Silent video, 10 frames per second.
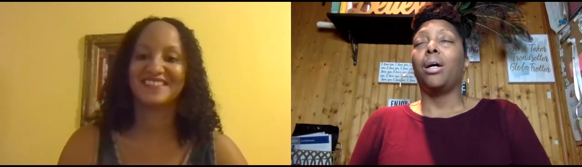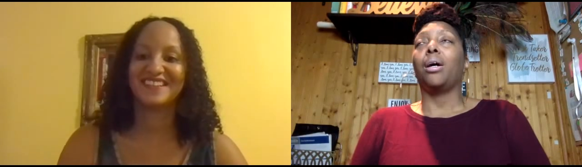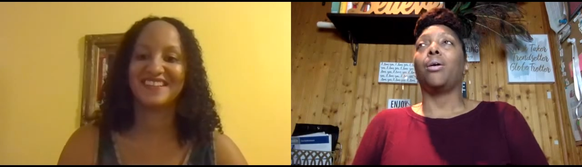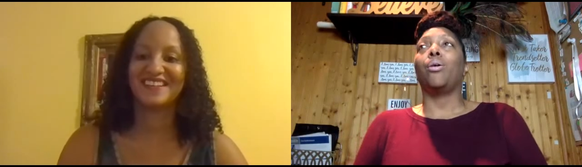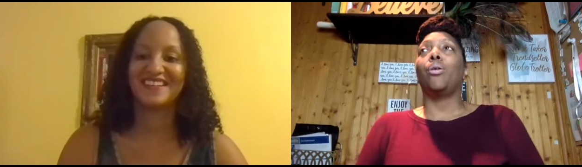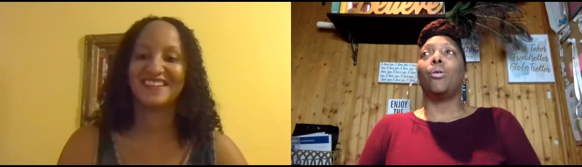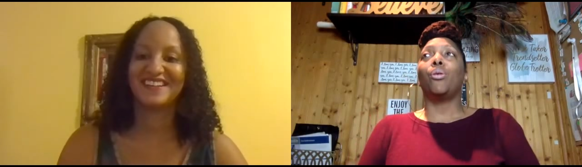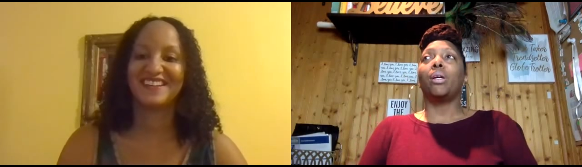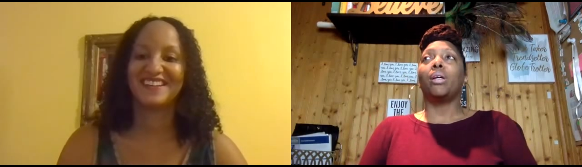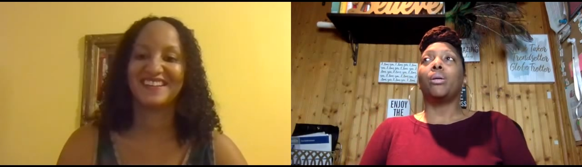
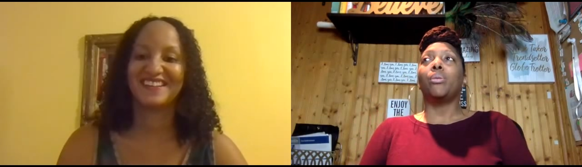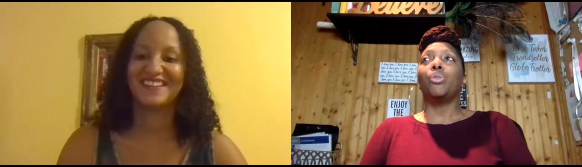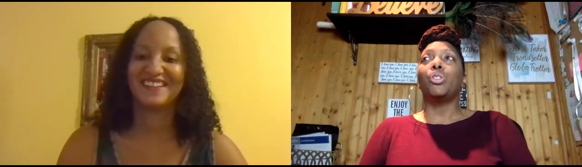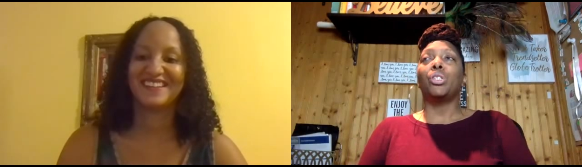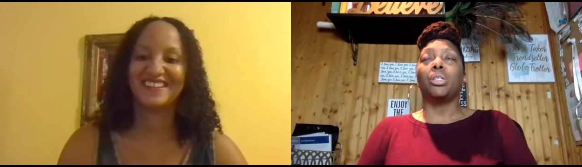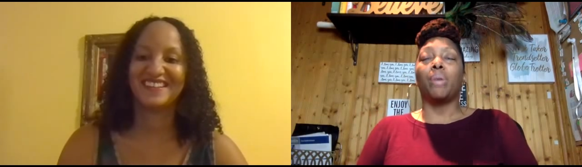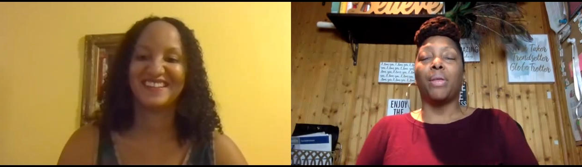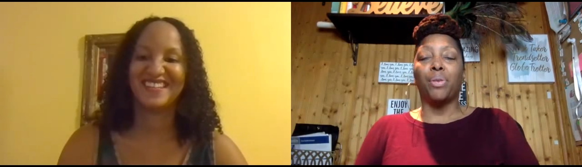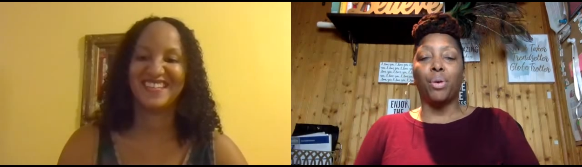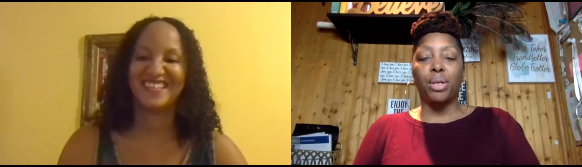Speaker 1: OMG, my
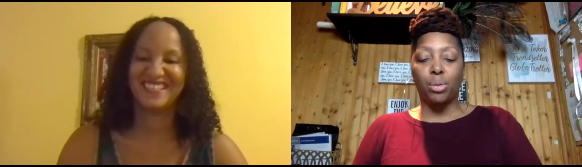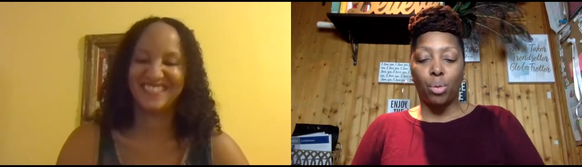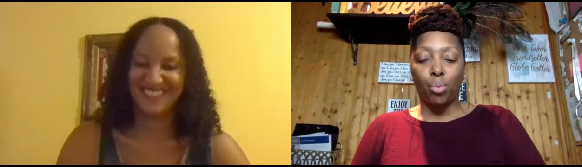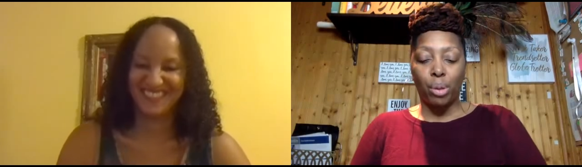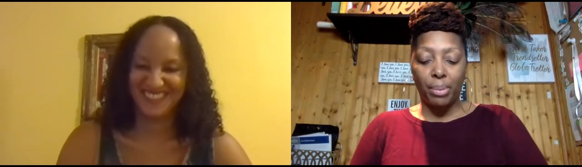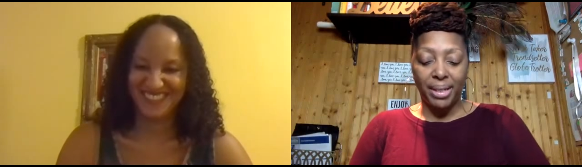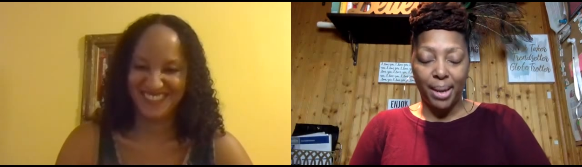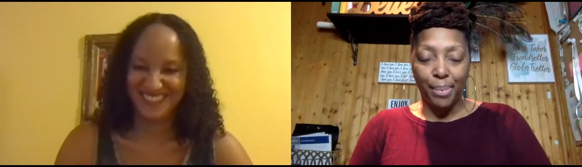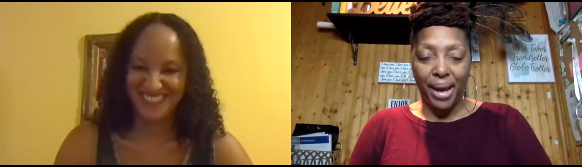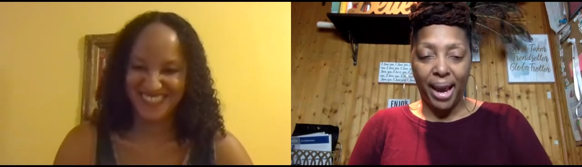thoughts on women
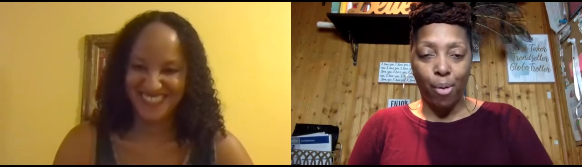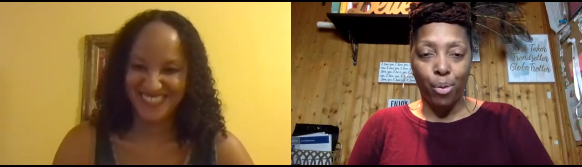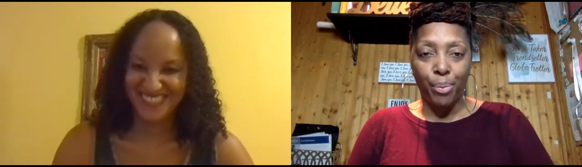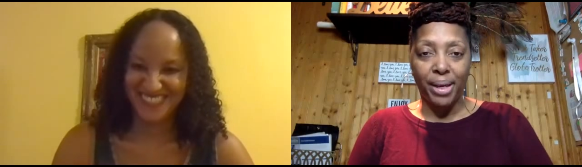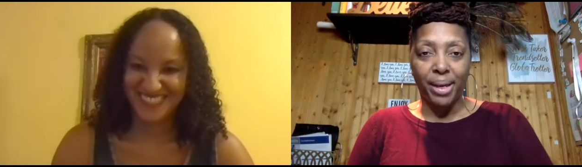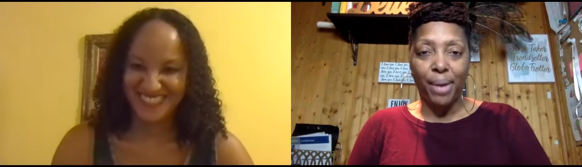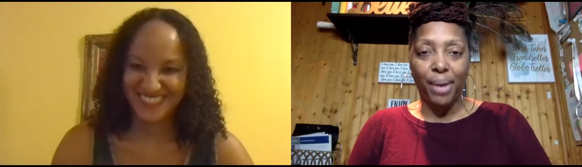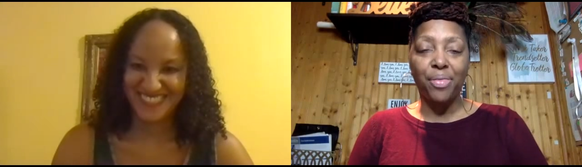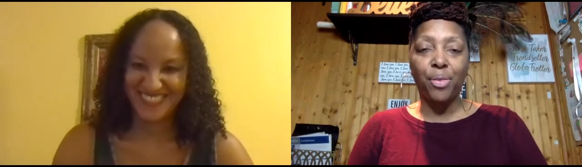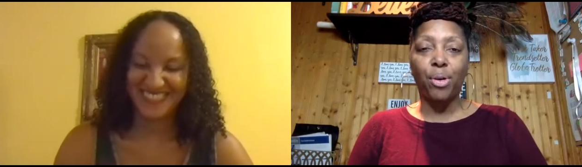empowerment. My
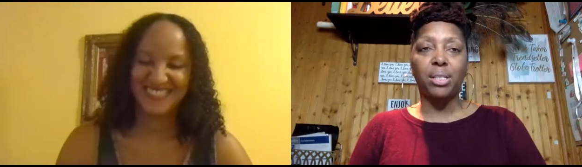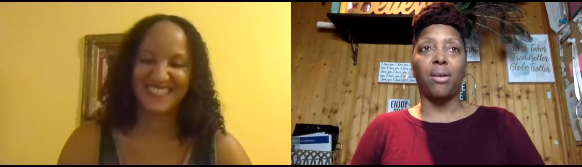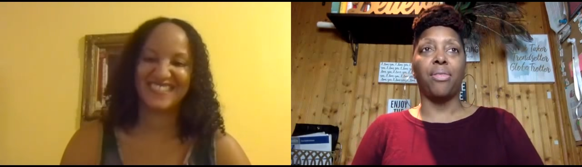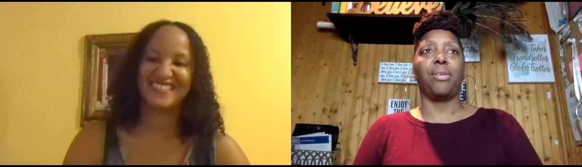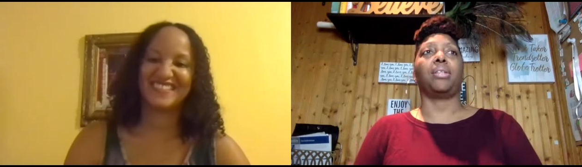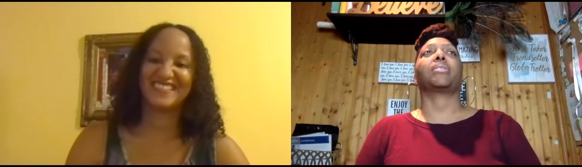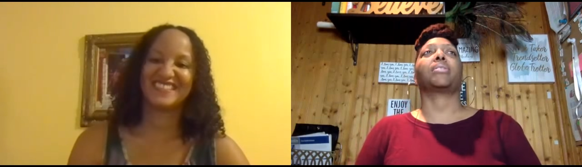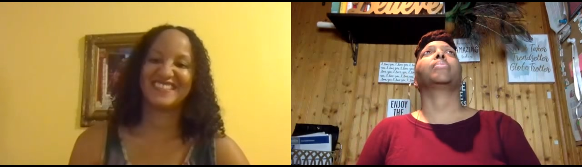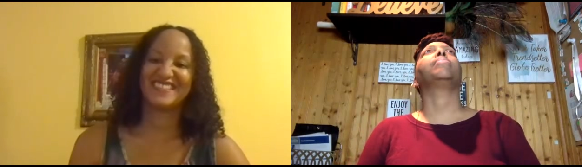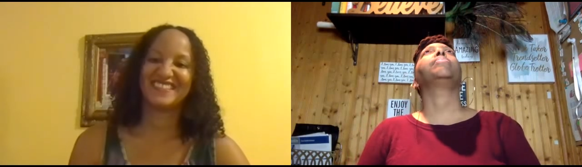thoughts are this.
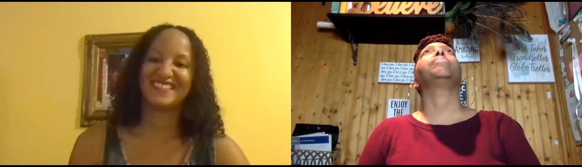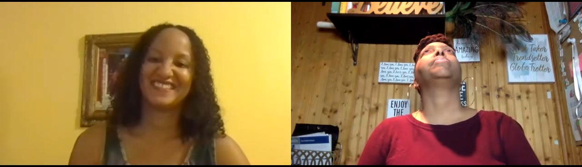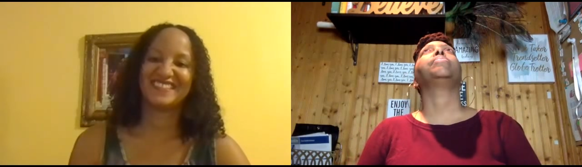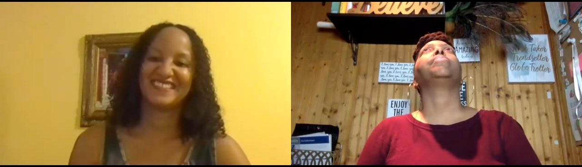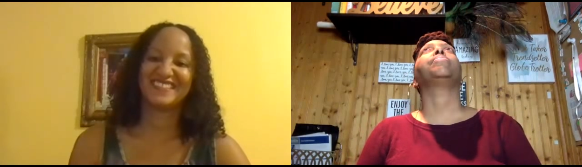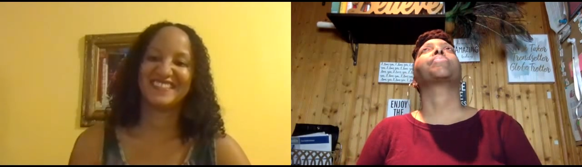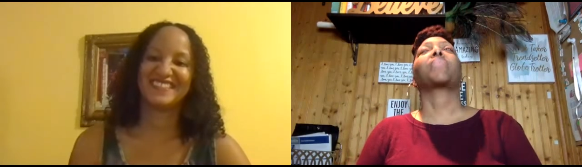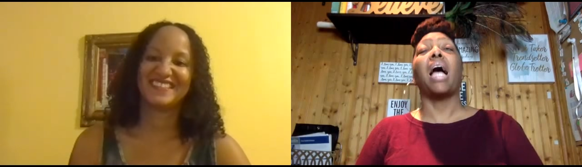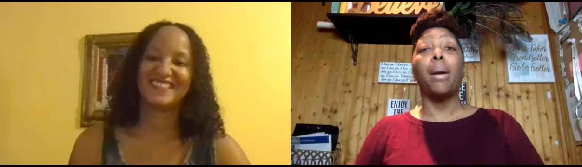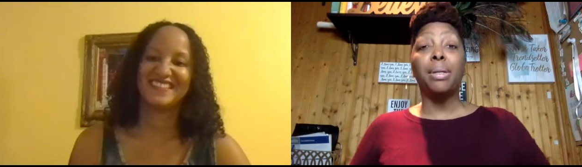
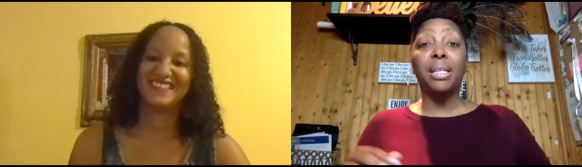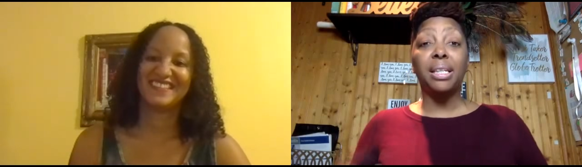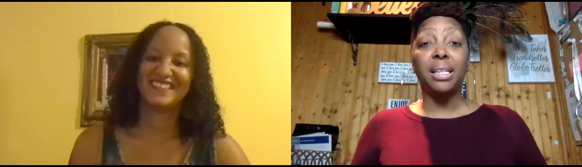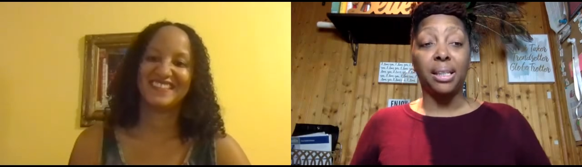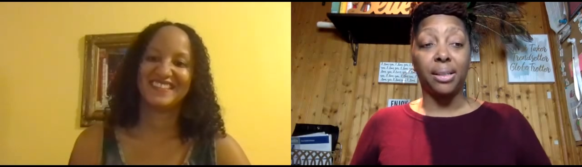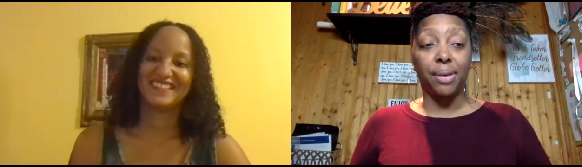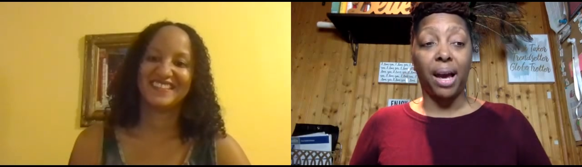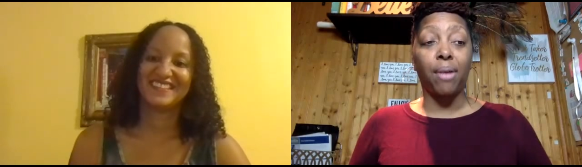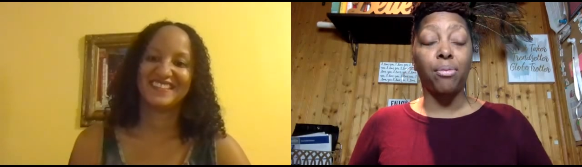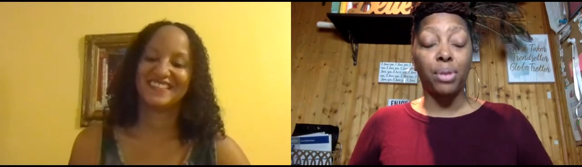I believe, I
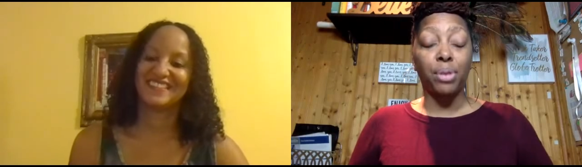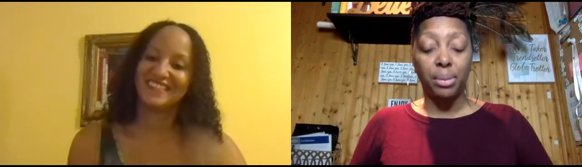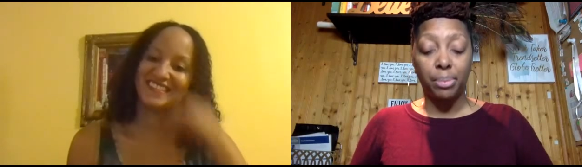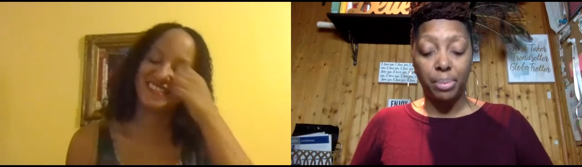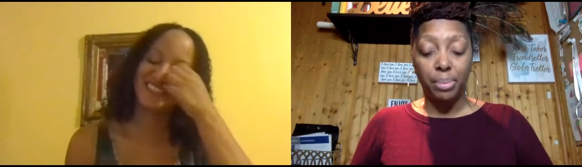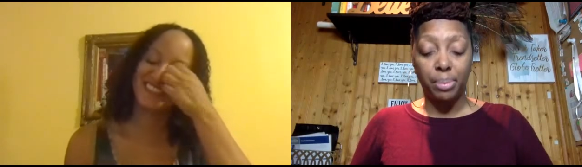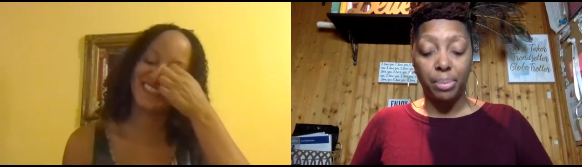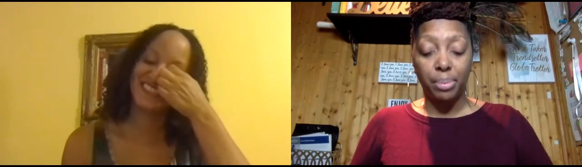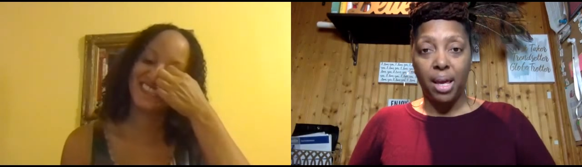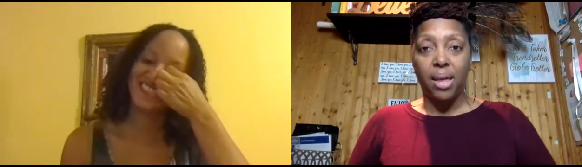really believe
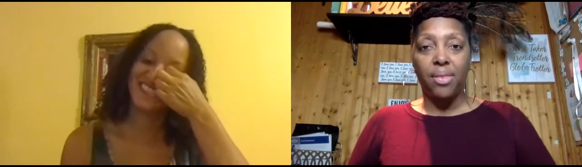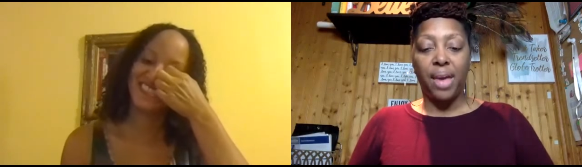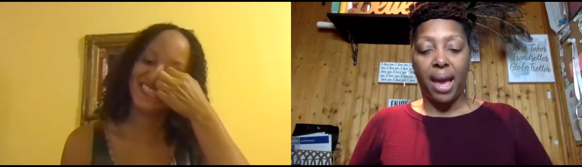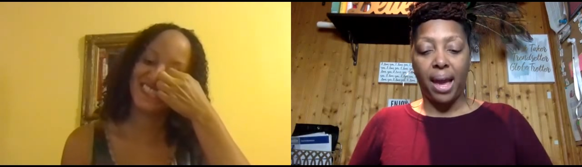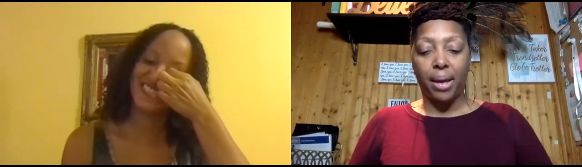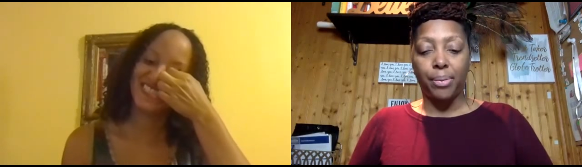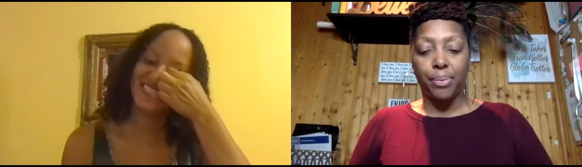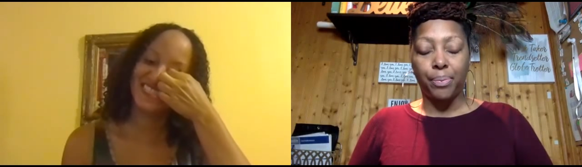that